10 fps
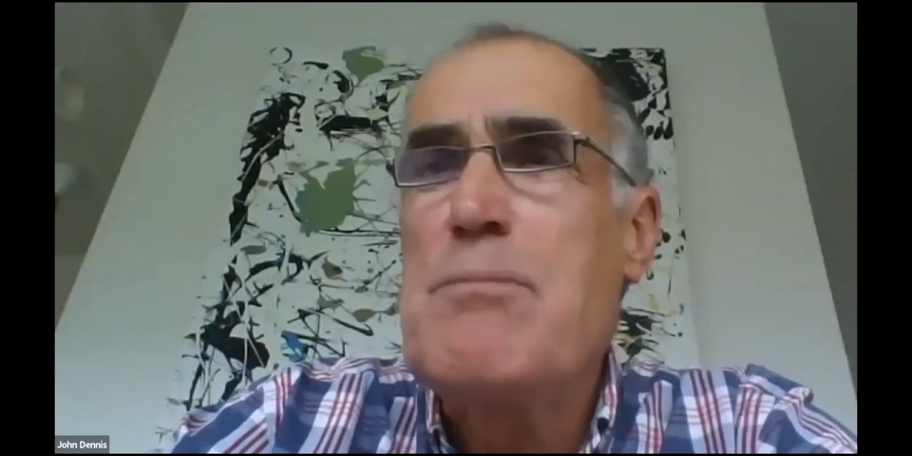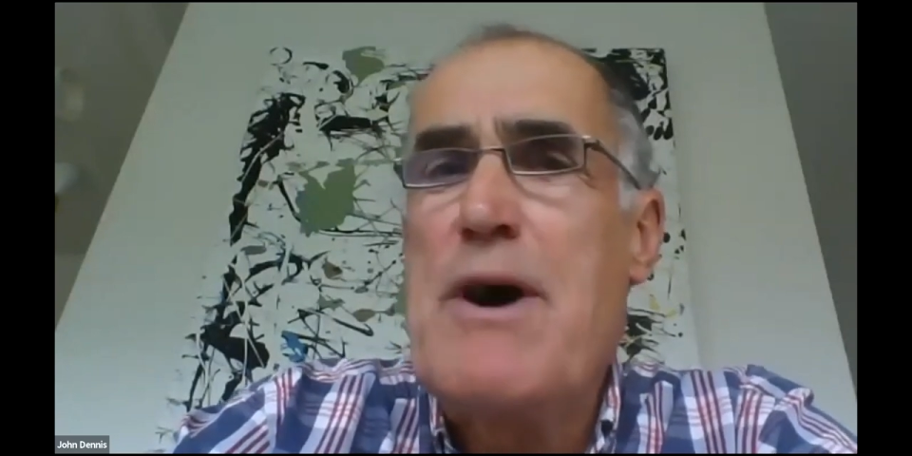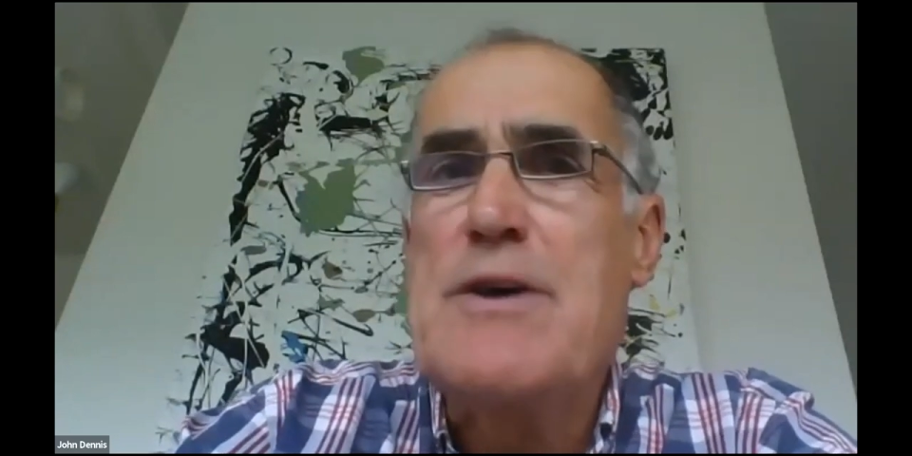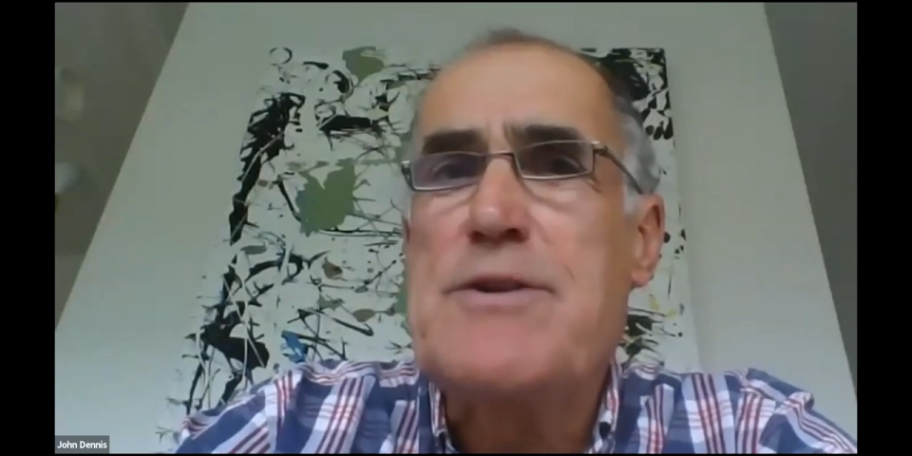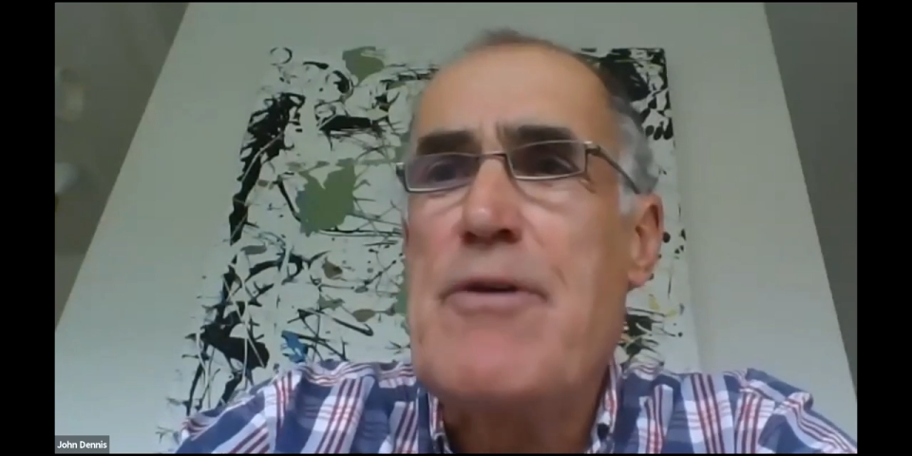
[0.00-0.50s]

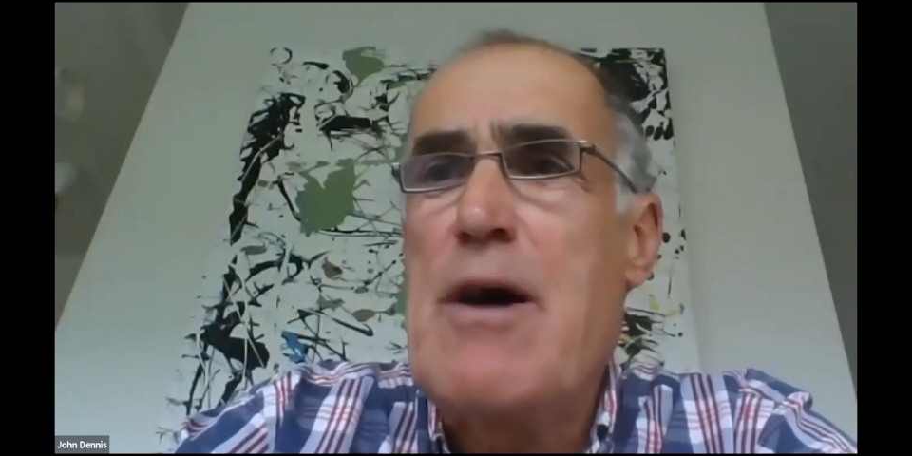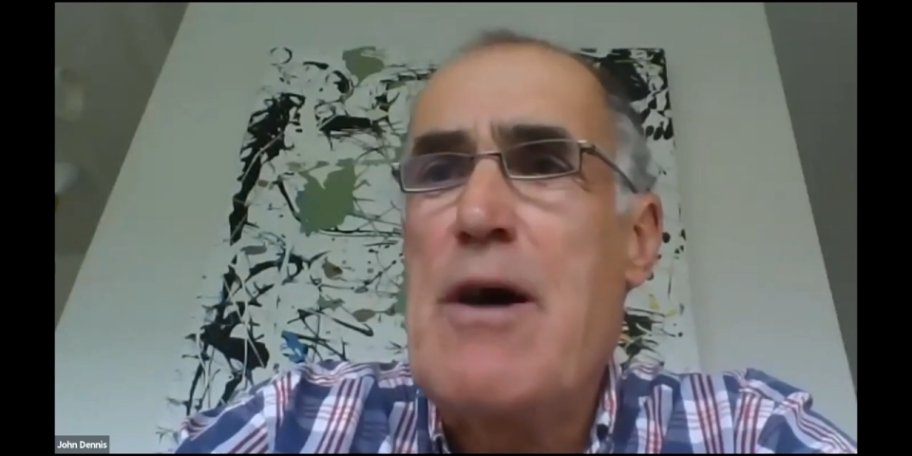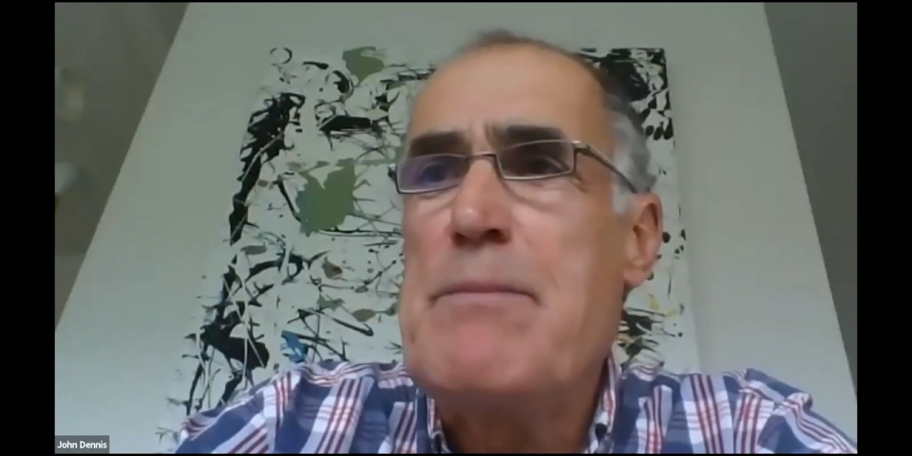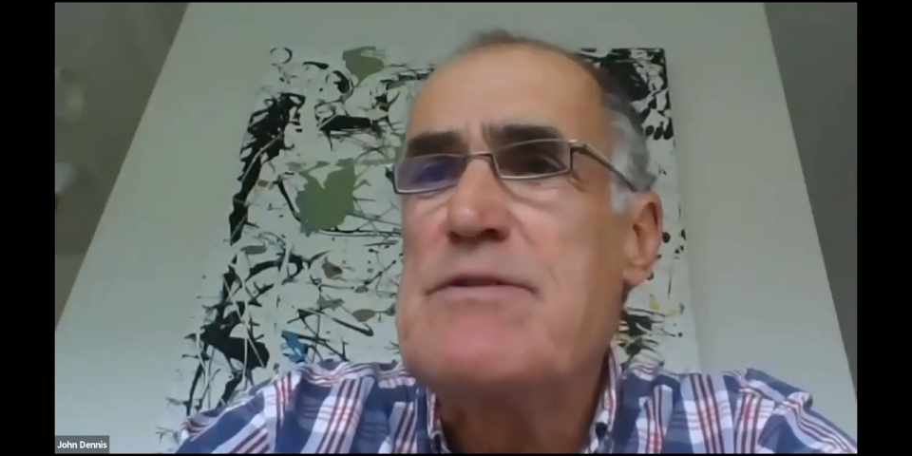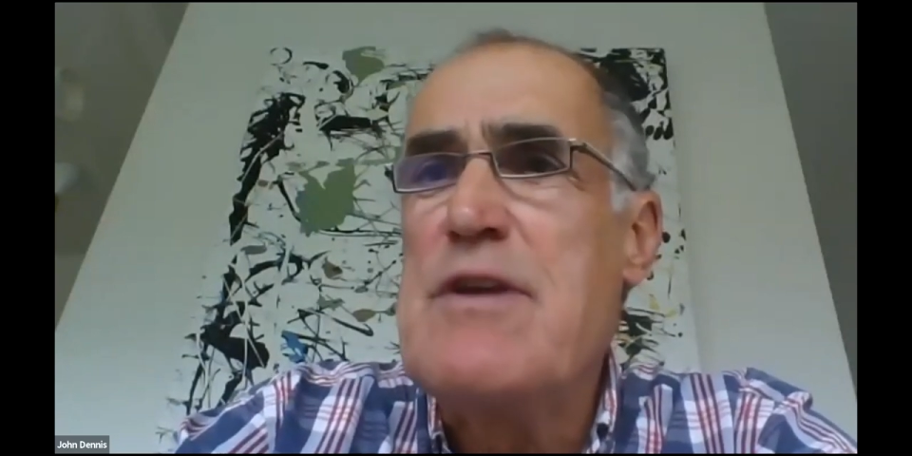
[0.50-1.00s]
part of
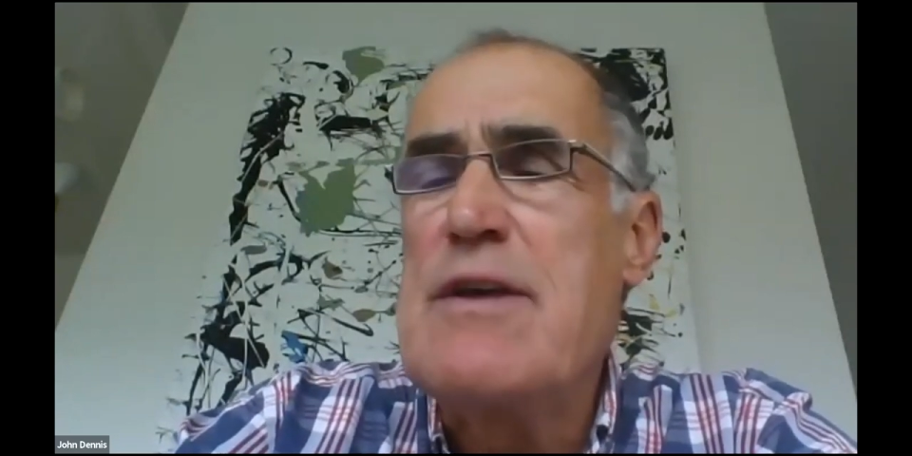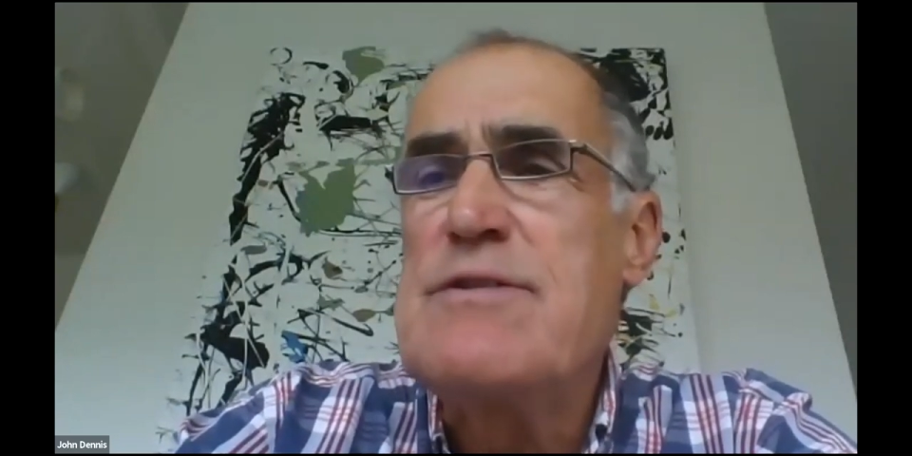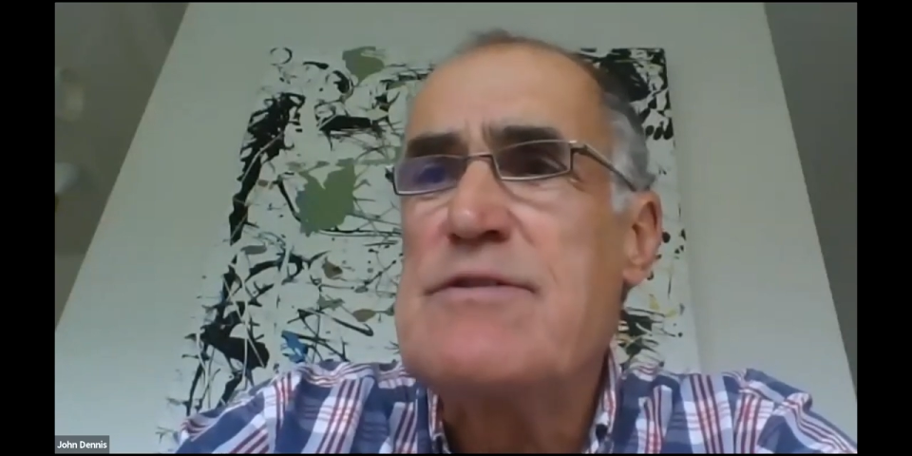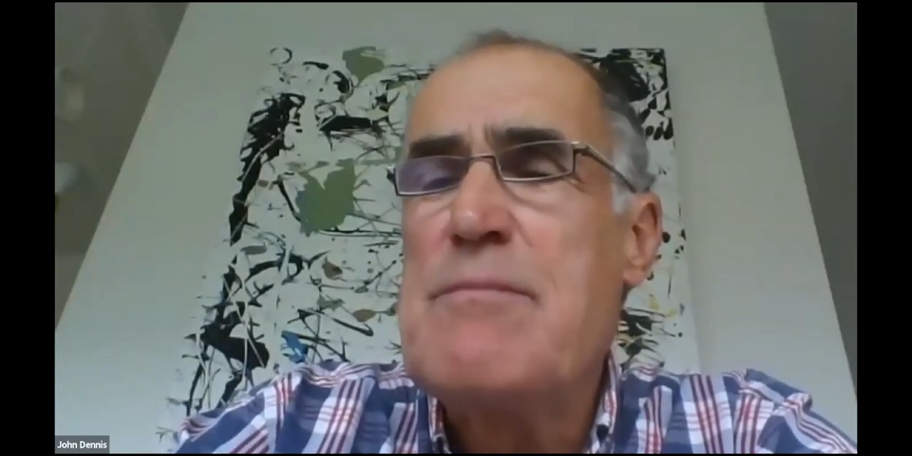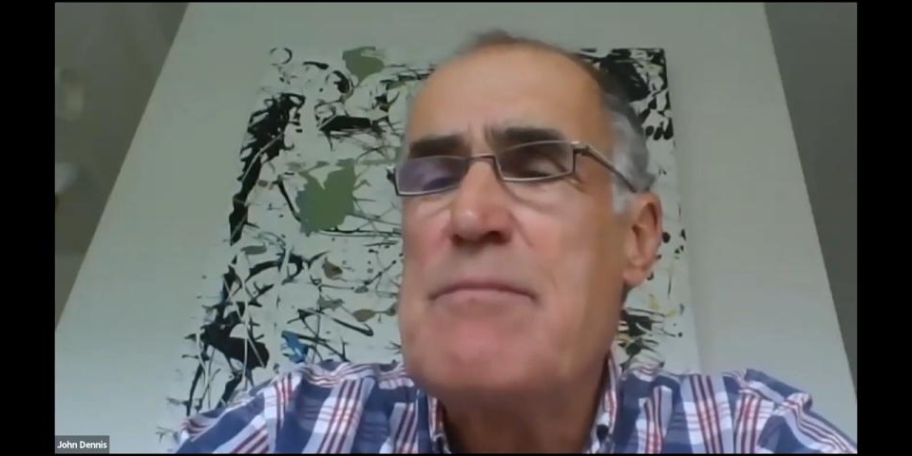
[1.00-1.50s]
our
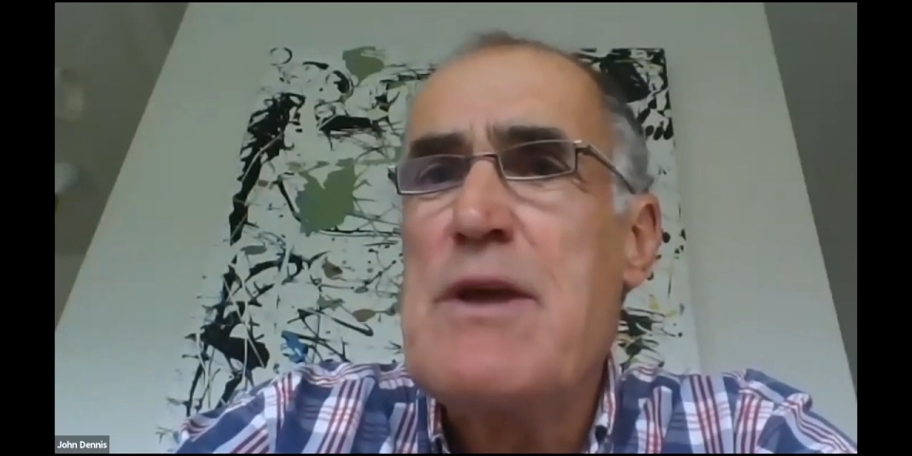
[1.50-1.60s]
business,